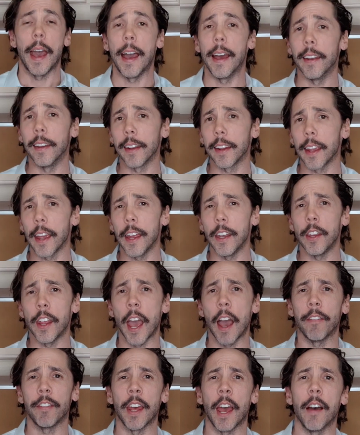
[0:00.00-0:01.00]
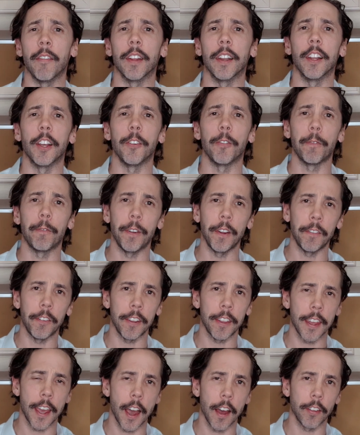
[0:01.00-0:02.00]
And again, you have to have at least
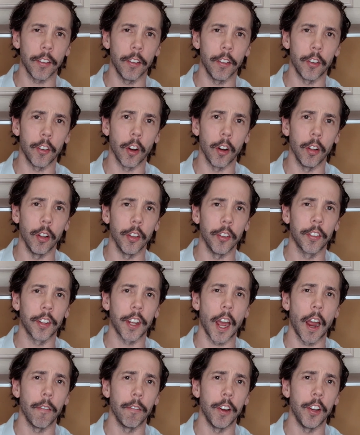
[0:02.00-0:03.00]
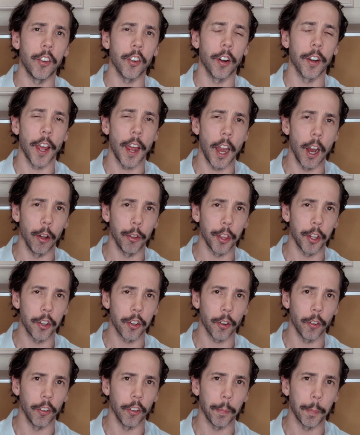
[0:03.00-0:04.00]
$50,000 coverage on a health
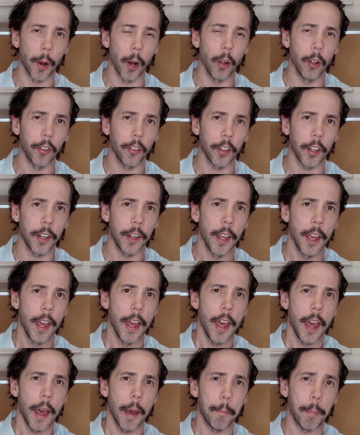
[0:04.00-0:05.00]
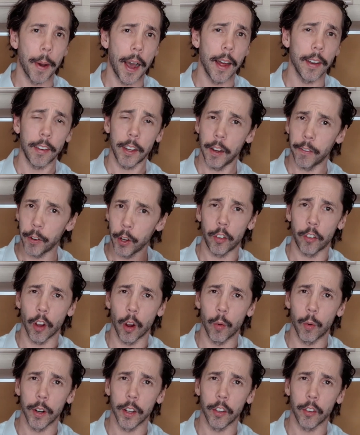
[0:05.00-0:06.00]
insurance policy. But if you
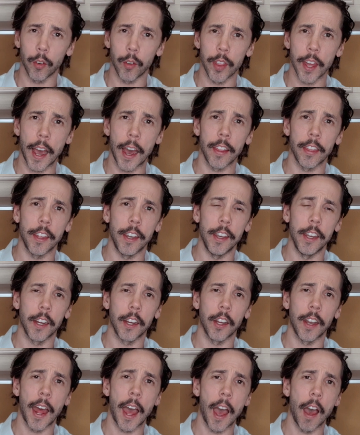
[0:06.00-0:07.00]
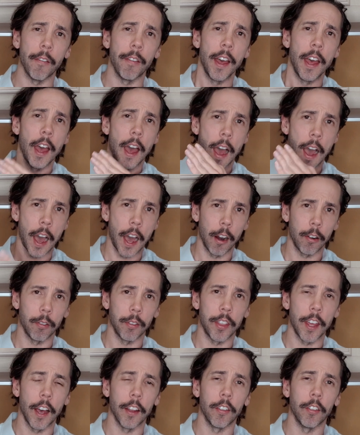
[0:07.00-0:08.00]
don't want to do that, then you can have
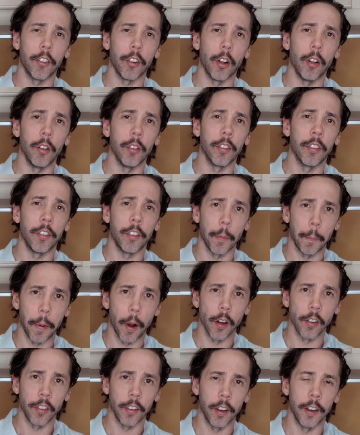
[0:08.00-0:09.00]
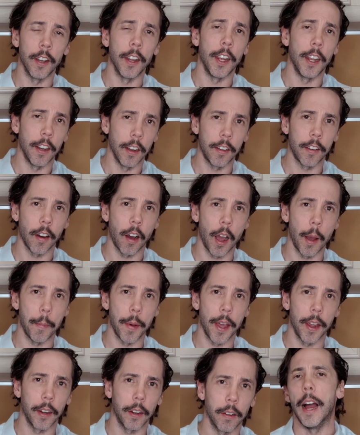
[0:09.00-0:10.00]
$100,000 deposited in a Thai
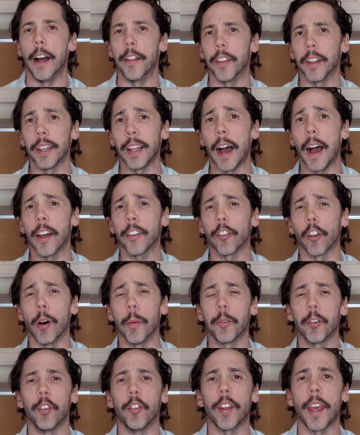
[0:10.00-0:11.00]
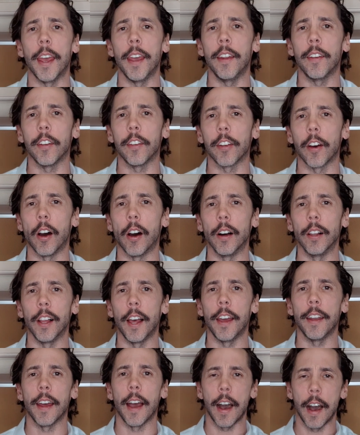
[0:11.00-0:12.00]
bank. And the last option to enter
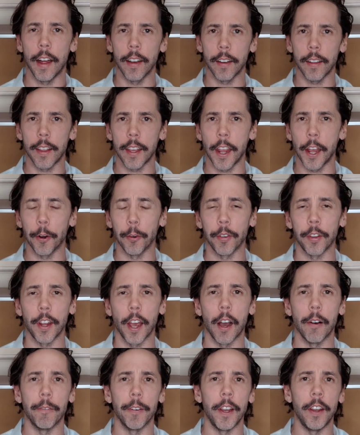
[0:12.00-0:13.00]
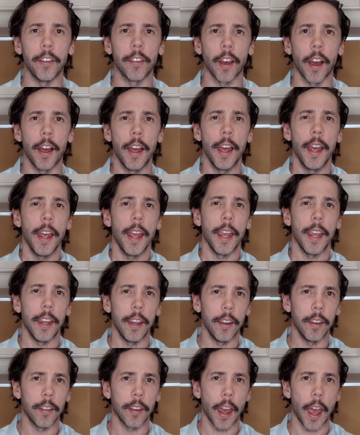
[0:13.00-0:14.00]
Thailand under the LTR visa
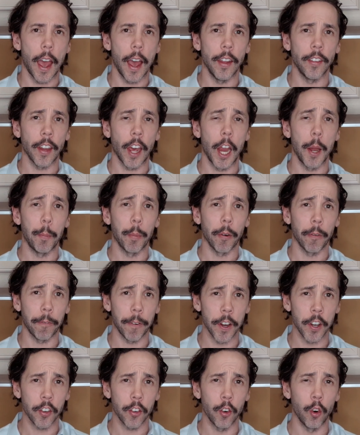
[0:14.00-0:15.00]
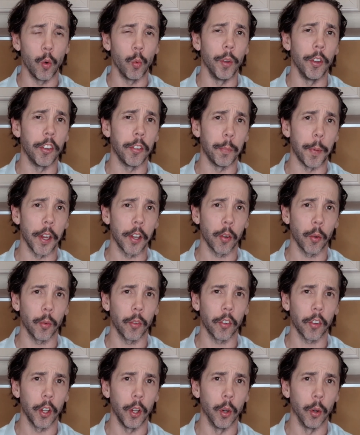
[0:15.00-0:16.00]
is as a professional with special
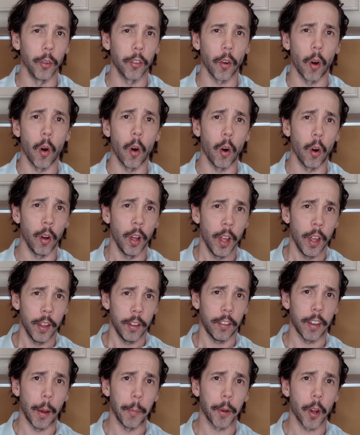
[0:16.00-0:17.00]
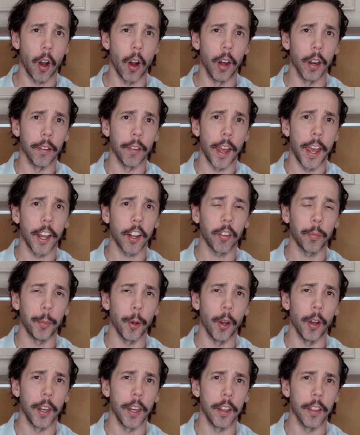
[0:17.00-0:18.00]
skills, or some kind of
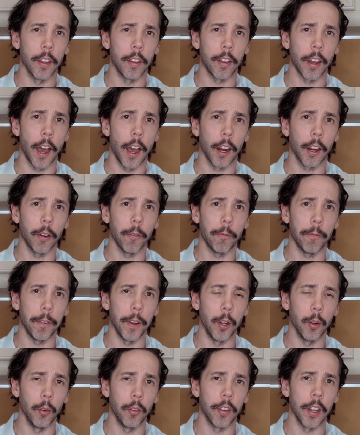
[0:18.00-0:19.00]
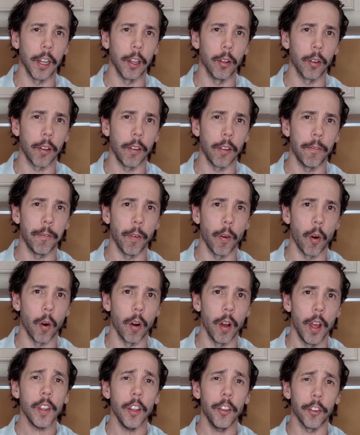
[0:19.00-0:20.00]
expert in the target fields they're looking
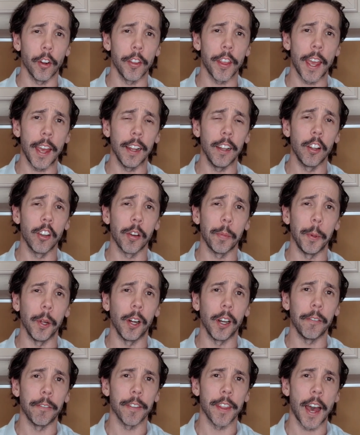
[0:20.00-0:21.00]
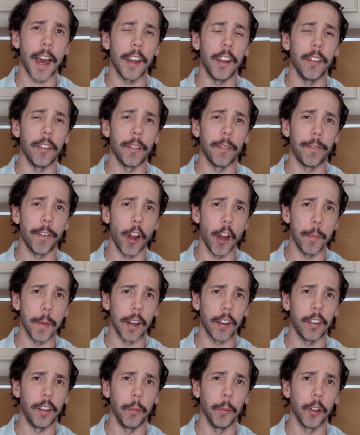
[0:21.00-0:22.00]
for. So the eligibility for that is very
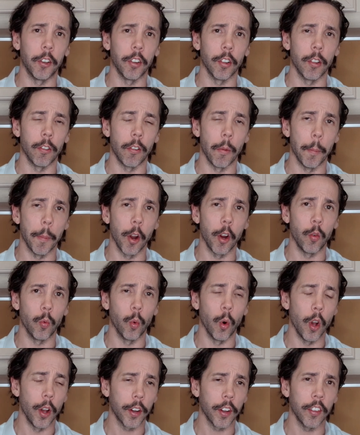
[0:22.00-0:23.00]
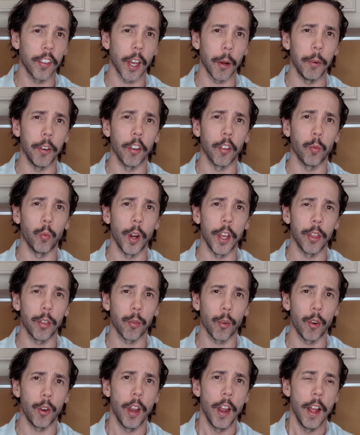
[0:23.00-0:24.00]
much similar to the remote workers that we just went through.